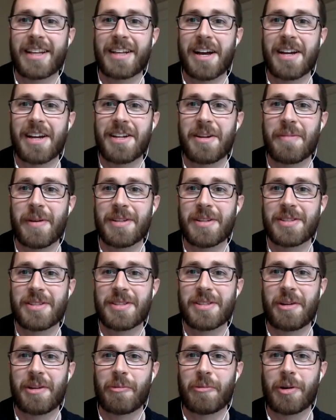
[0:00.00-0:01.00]
kind of depends
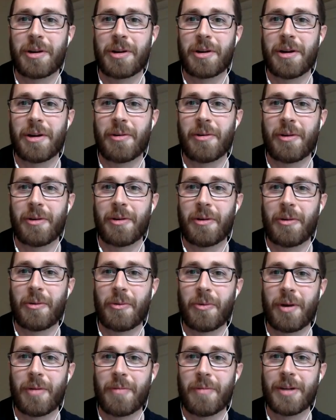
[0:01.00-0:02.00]
on what I'm
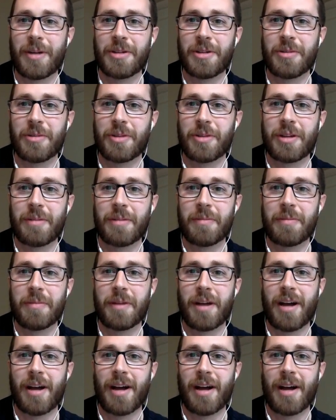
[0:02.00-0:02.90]
going to do with them.